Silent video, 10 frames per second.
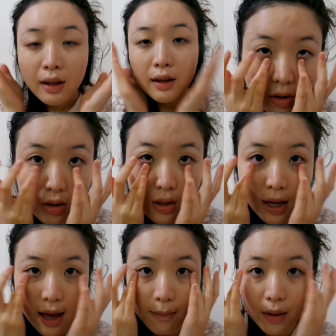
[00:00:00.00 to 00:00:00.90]
just
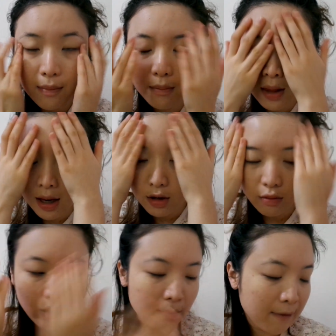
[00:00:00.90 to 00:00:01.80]
tap and blend
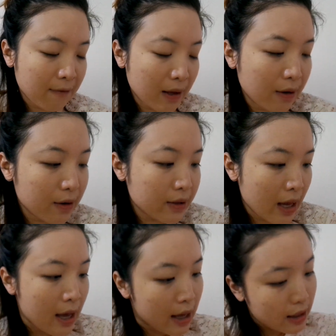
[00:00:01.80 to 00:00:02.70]
with my fingers
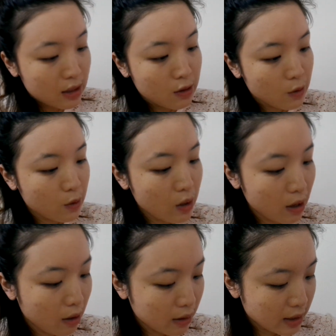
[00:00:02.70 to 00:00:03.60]
to
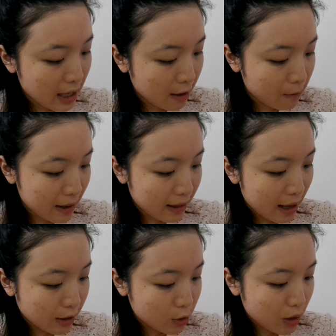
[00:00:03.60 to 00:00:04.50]
take away
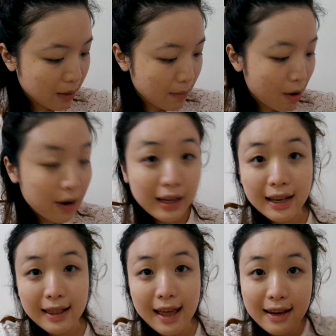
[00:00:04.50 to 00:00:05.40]
that streak mark.
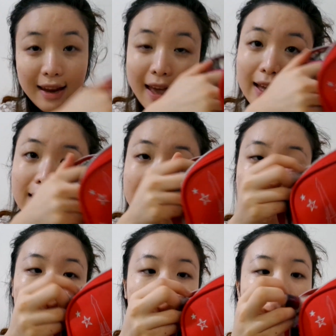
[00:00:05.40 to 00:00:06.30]
And then next,
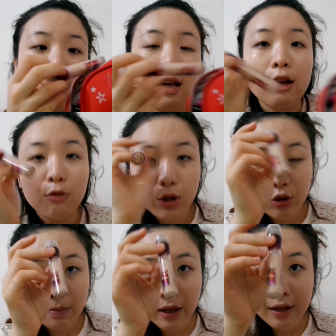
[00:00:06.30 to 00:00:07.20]
I will
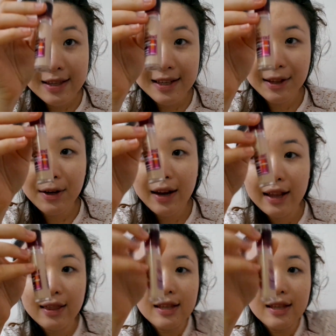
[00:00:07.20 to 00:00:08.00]
use my concealer, and